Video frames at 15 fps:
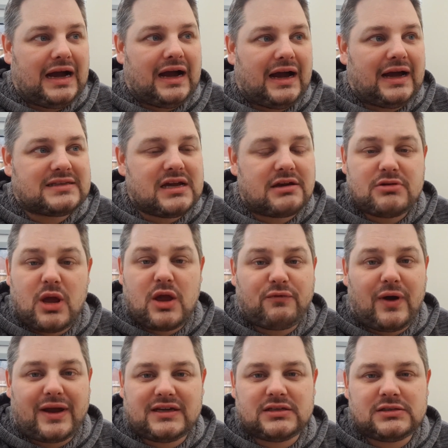I don't know if
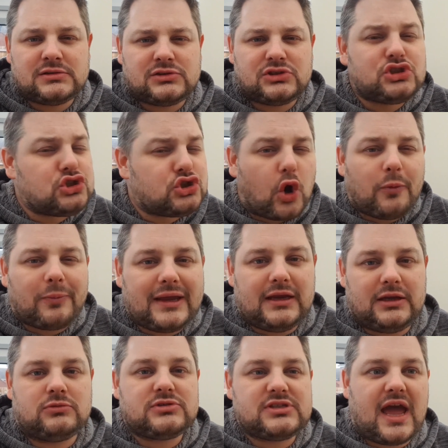I can stop
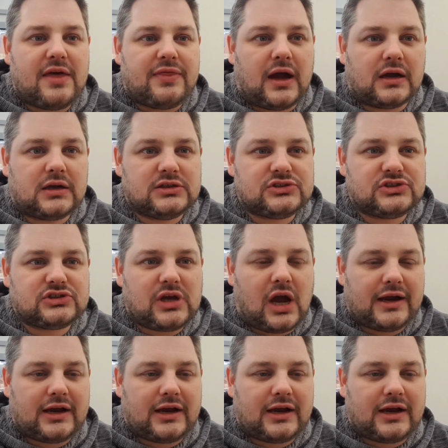eating altogether, because I